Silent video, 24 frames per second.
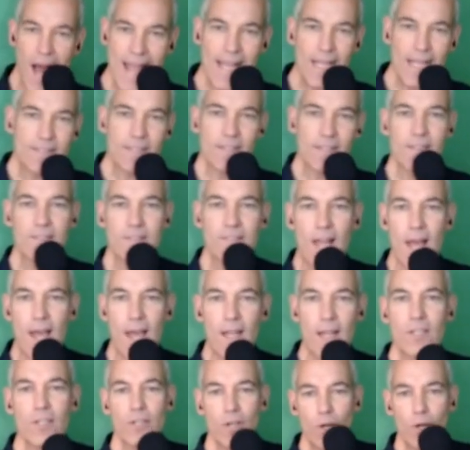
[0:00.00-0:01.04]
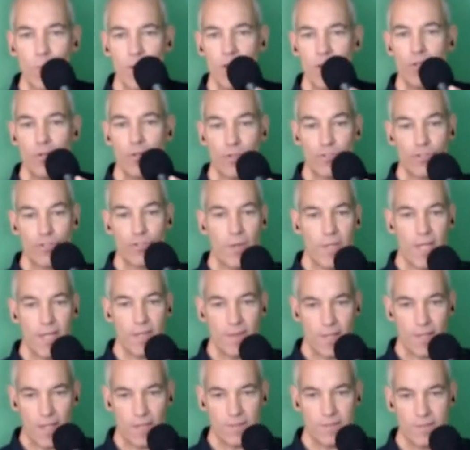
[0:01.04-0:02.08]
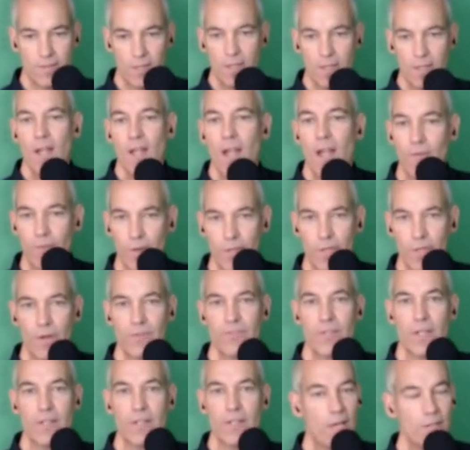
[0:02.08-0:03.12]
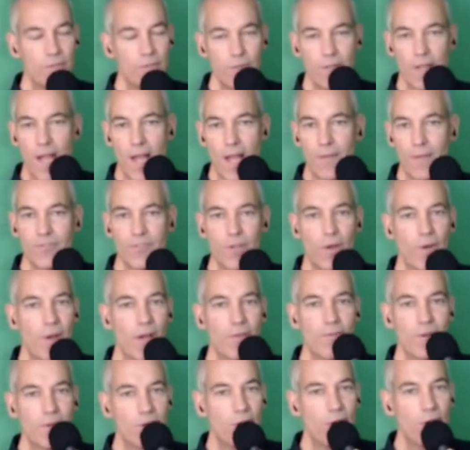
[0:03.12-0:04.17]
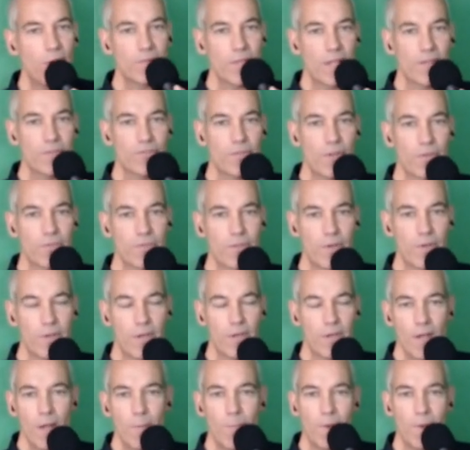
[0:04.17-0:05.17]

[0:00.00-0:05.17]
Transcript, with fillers: I get to decide. You know, when you do a show like this, everyone knows how I do a live show. Everyone knows how the show's going.